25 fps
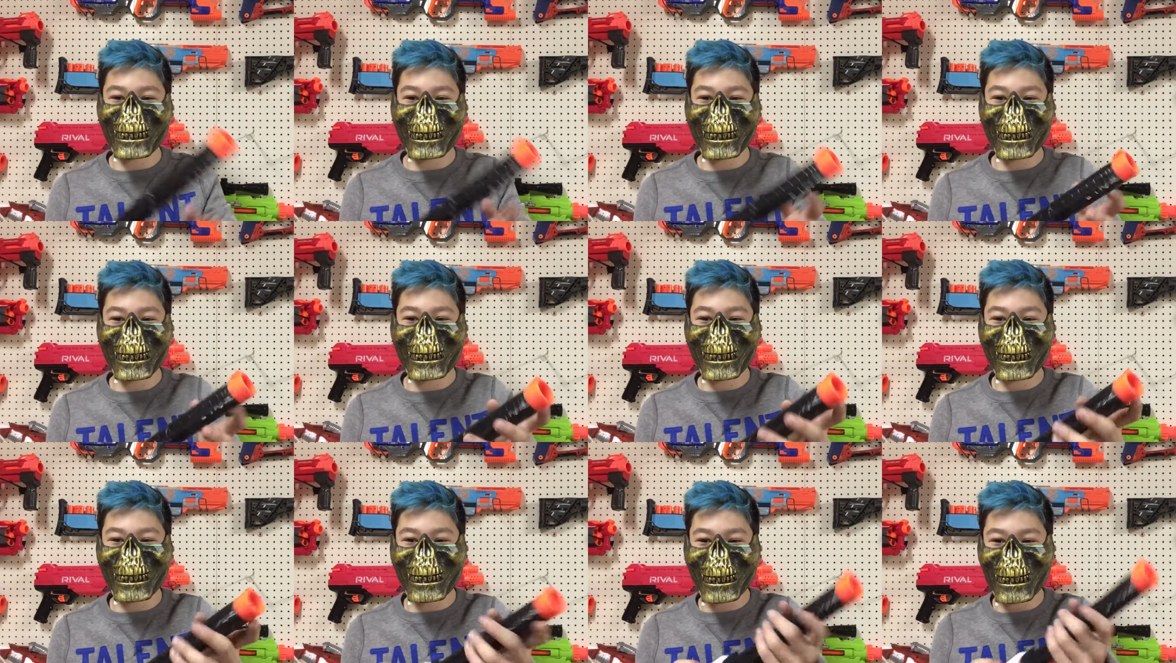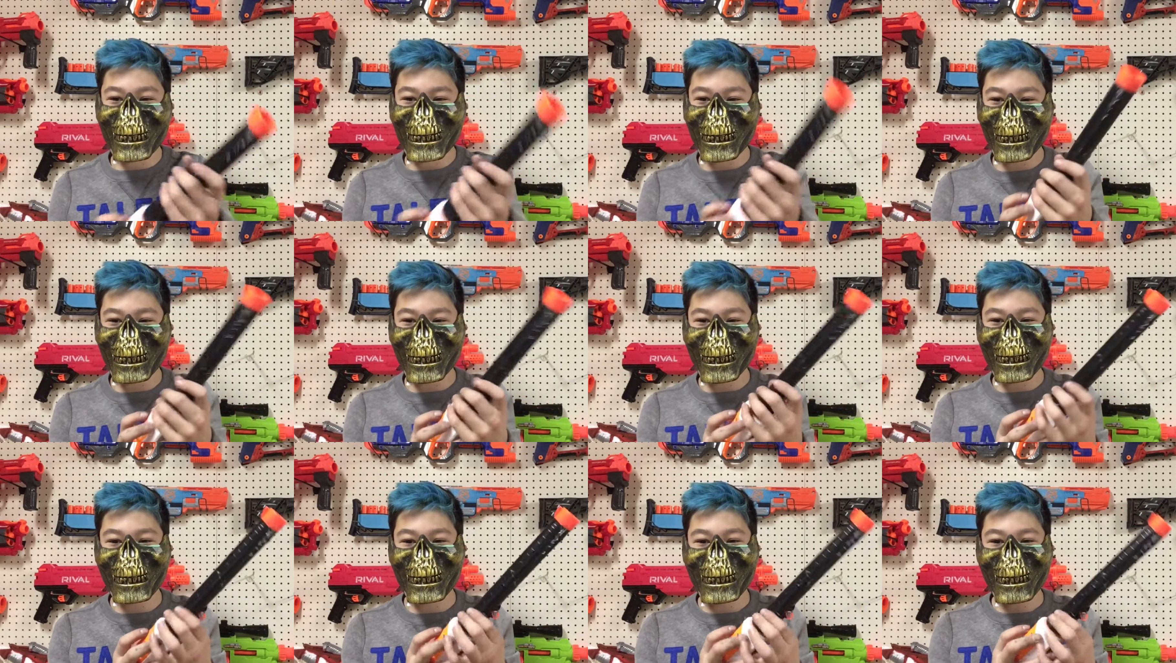a barrel, and
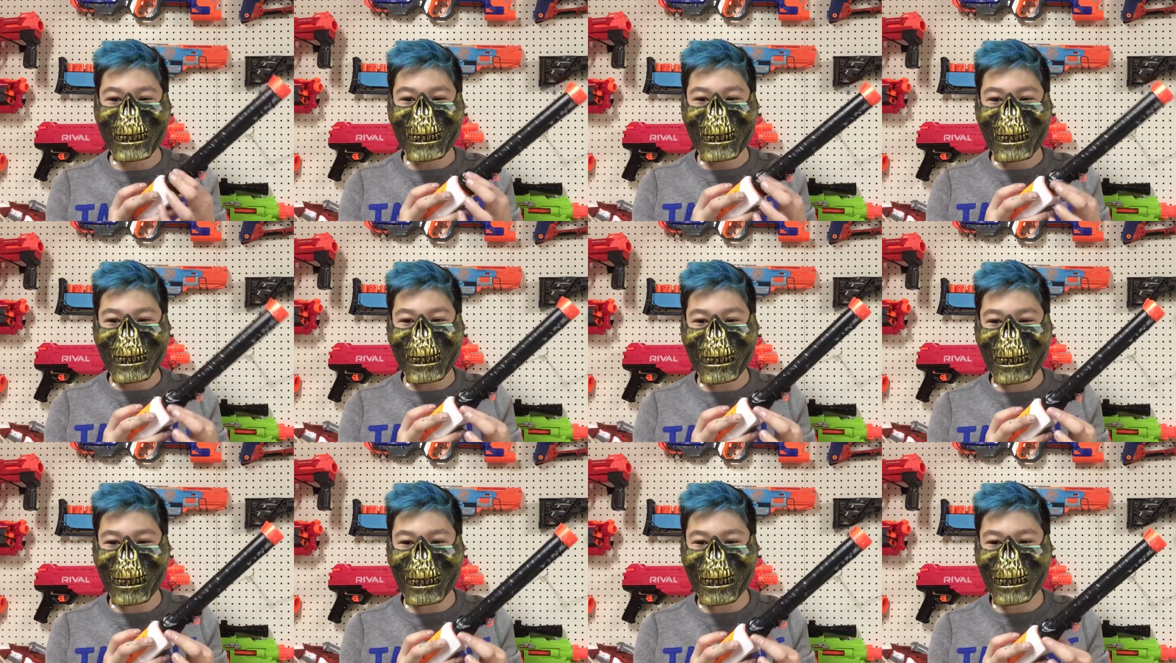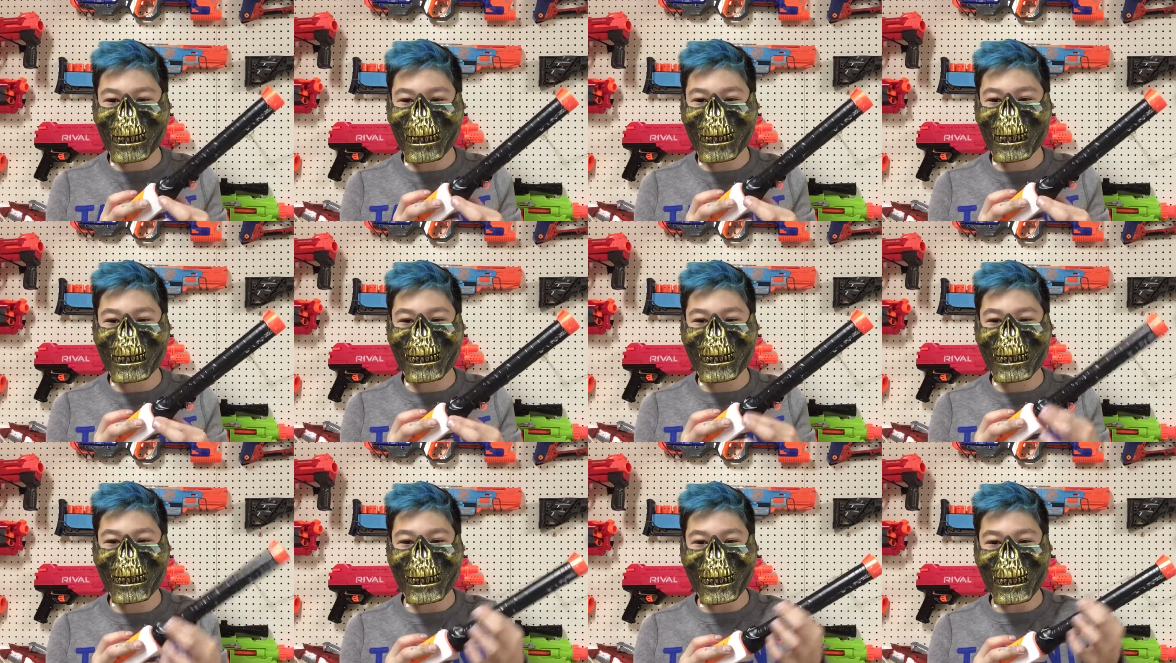I hot
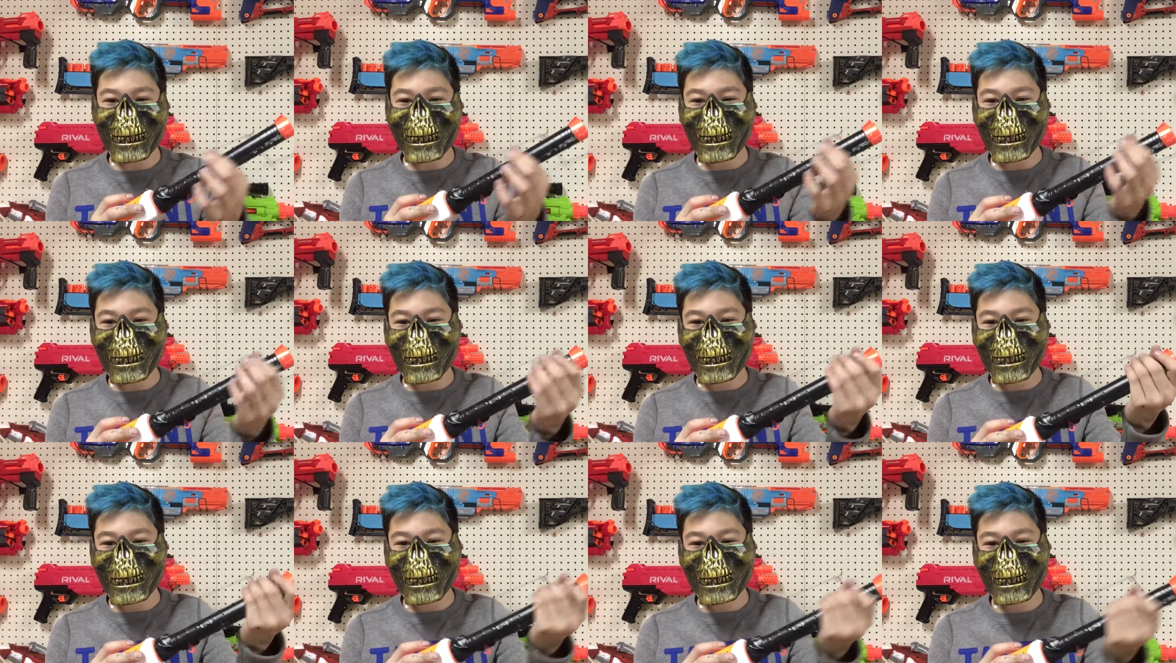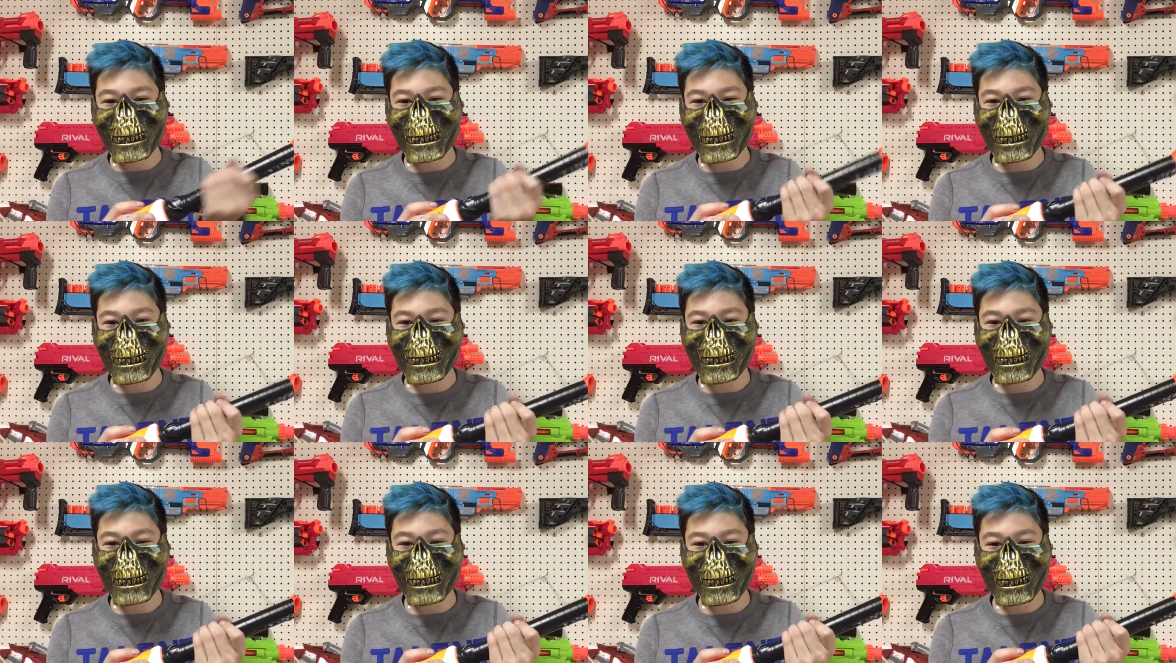glued and I
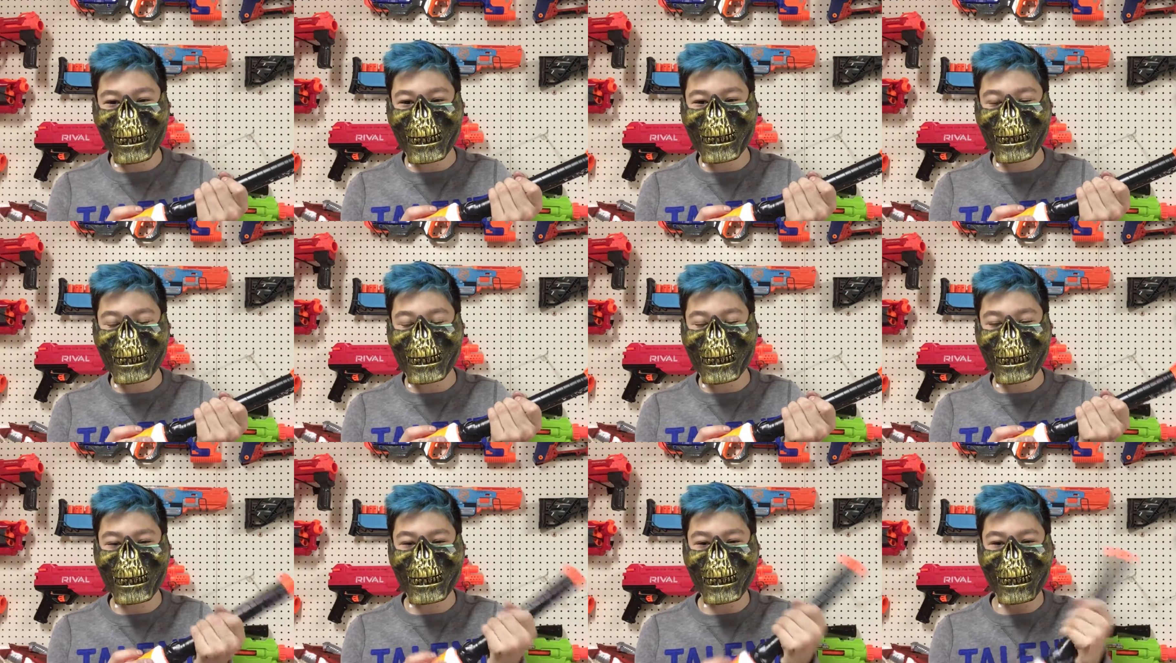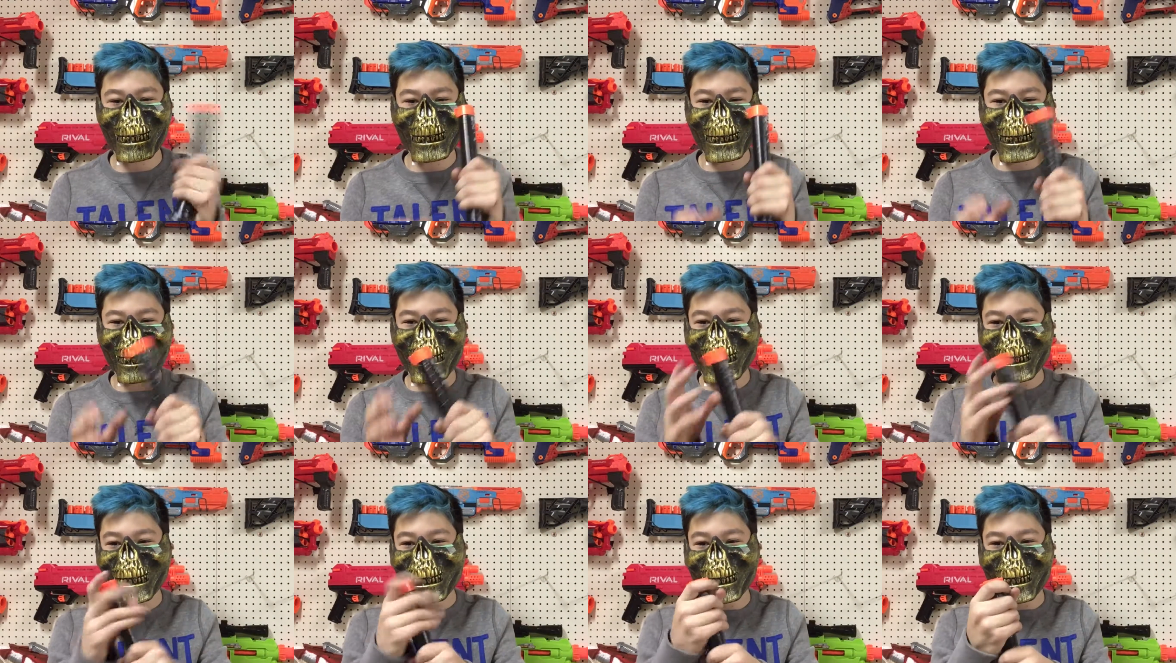wrapped electrical tape
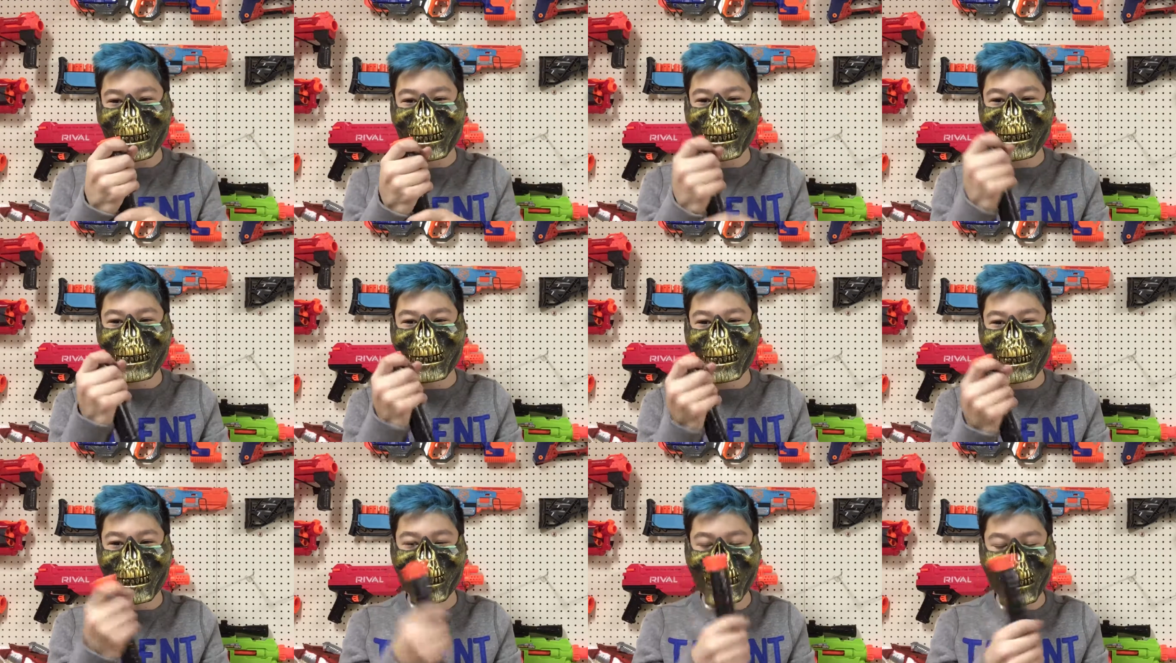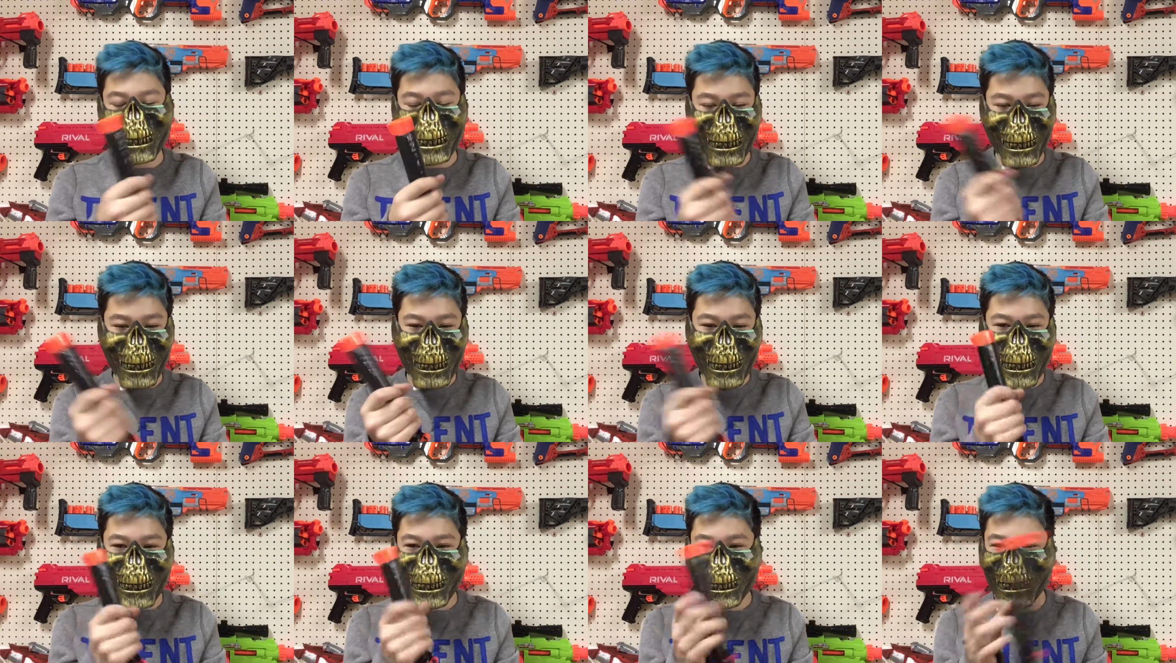around it. So it's a
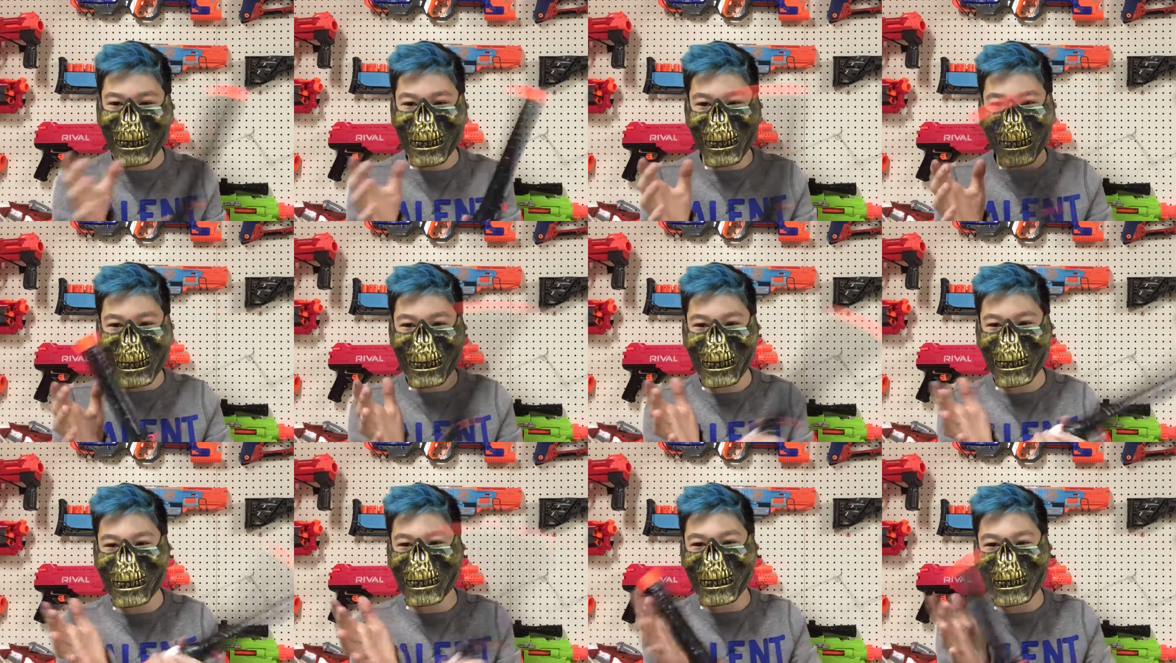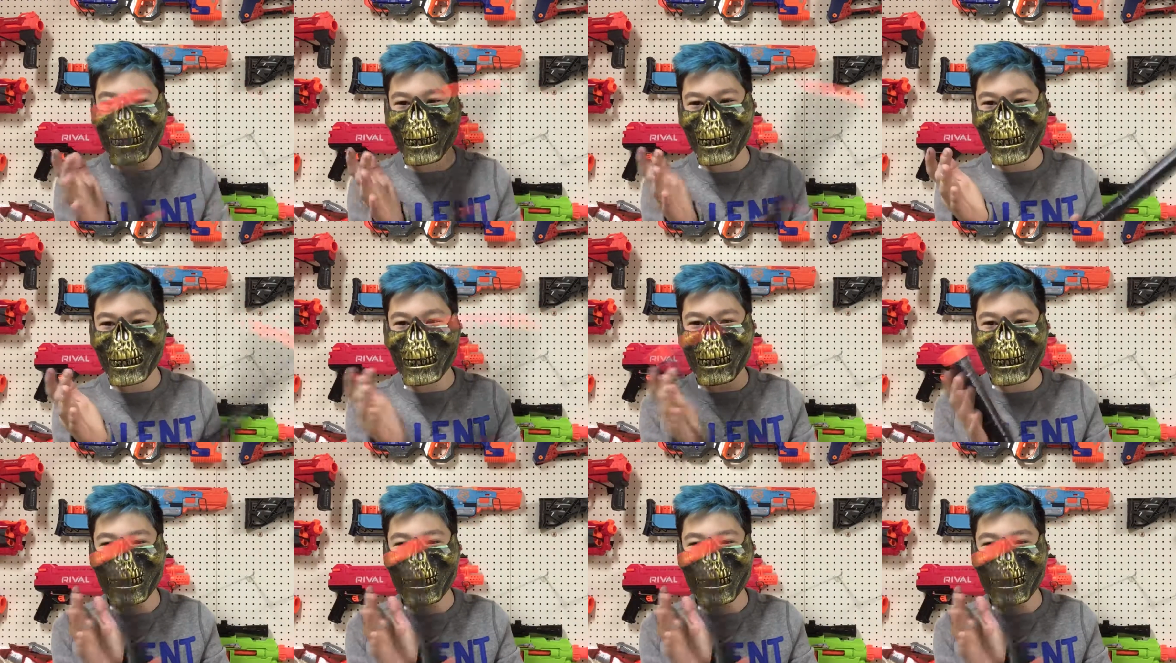pretty firm fit.